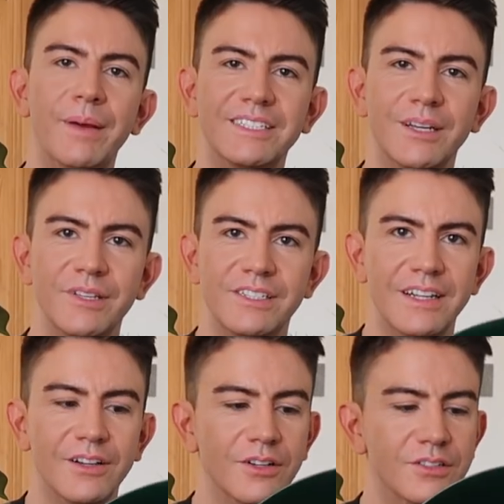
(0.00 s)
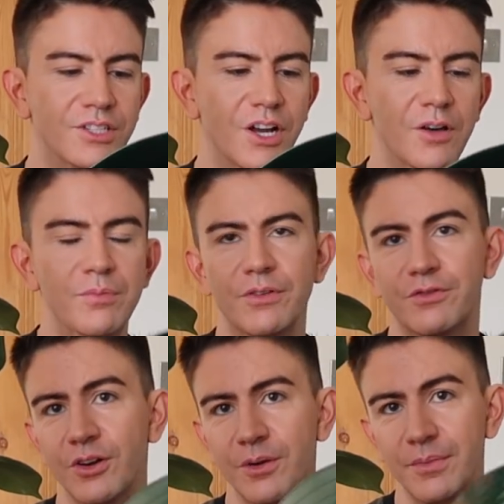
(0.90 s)
I picked up this little tub
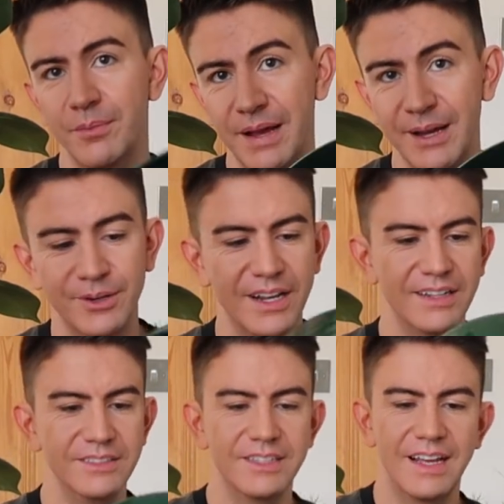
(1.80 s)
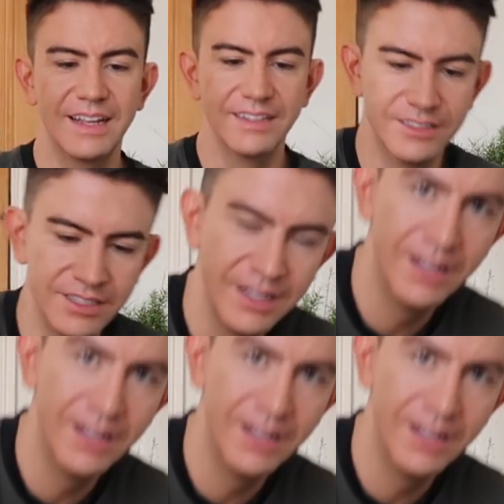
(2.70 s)
from Poundland and